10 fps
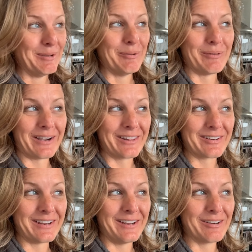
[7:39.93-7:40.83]
why they're
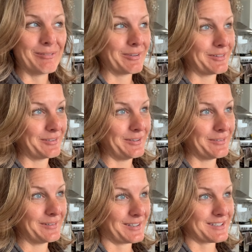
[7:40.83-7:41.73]
here and what they're
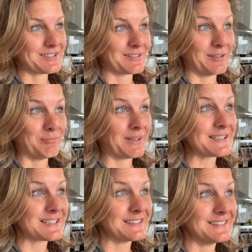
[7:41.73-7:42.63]
doing because they're
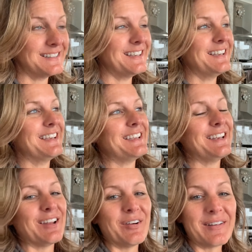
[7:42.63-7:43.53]
unpleasant, you
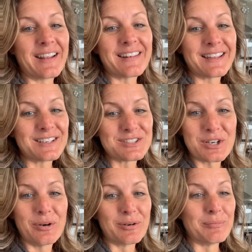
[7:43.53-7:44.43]
know? And I like
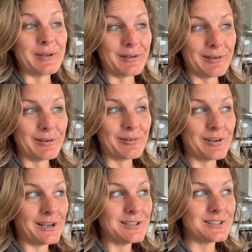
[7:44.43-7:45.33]
joke, my good
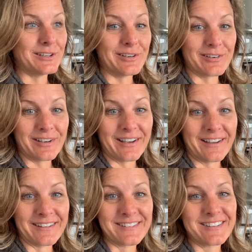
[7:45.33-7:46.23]
creation there,
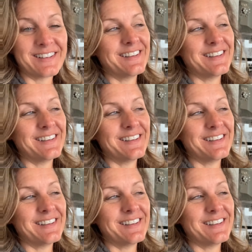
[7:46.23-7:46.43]
guys.